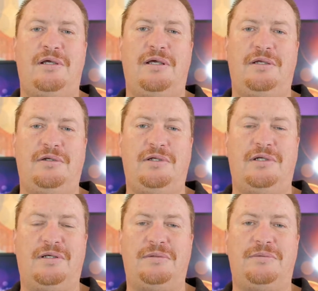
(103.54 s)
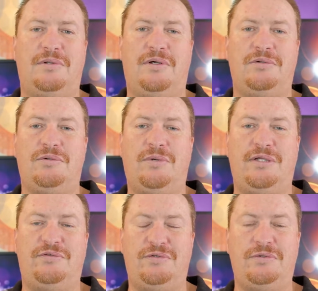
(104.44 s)
and you need a ultra
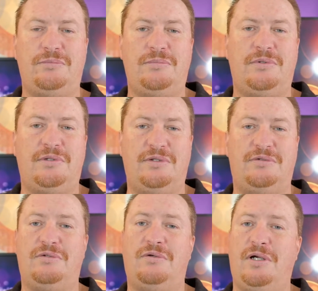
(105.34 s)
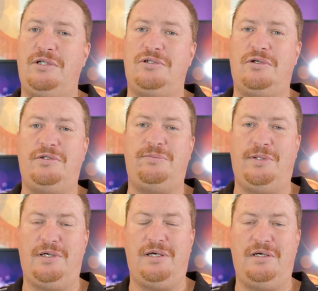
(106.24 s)
wide zoom, this is a great choice
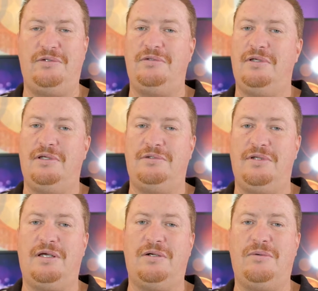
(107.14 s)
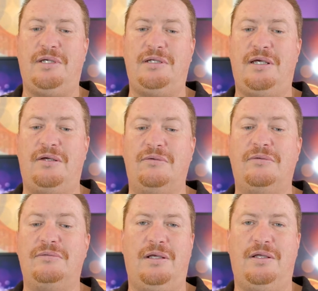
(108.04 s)
because it's not going to weigh you down.
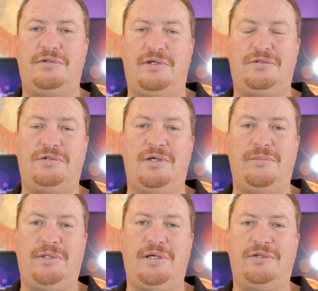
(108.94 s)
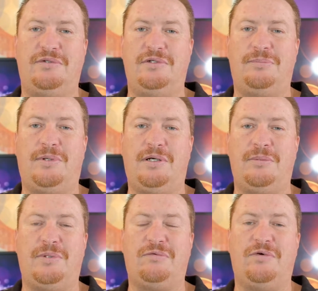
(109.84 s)
It's also going to be nice on your
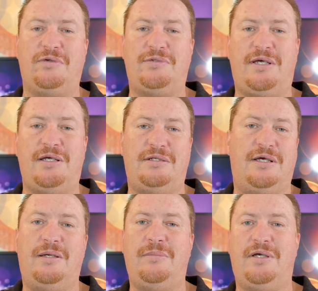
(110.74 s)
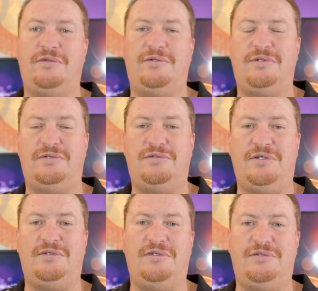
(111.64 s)
pocketbook for a second time because it's a
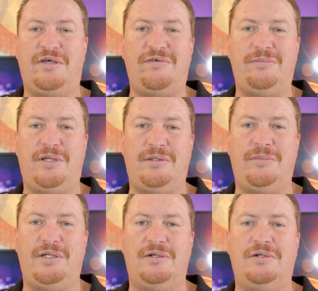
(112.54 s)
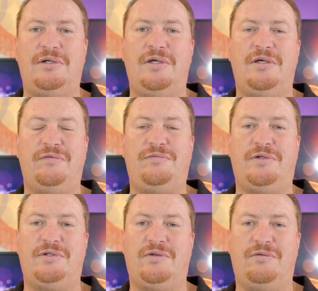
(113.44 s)
67mm
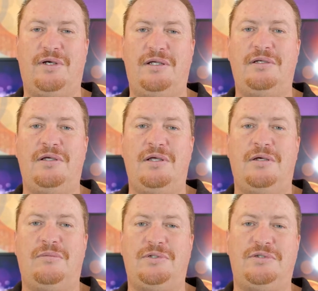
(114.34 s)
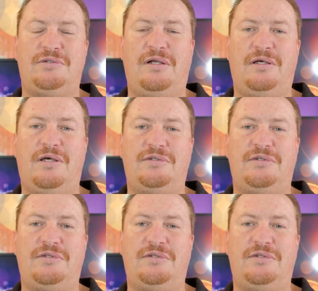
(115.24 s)
filter thread, which is going to